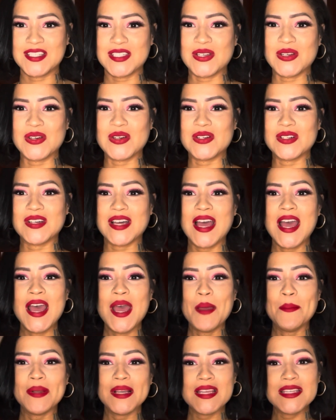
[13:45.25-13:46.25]
So
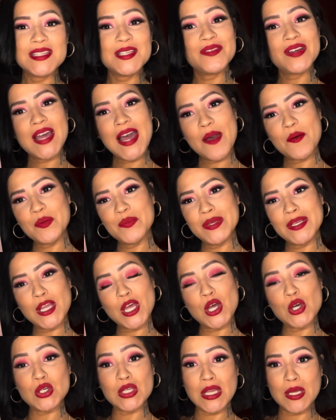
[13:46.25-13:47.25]
please leave a comment
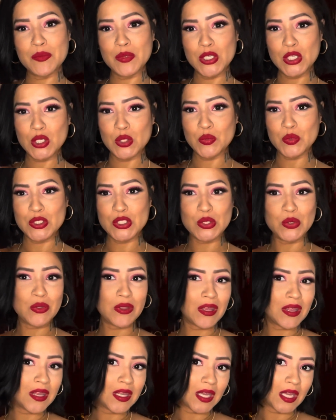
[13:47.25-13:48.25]
below. Let me know what you
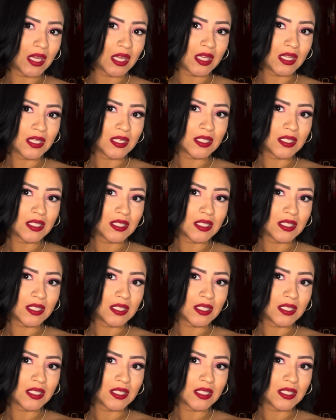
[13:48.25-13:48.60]
think.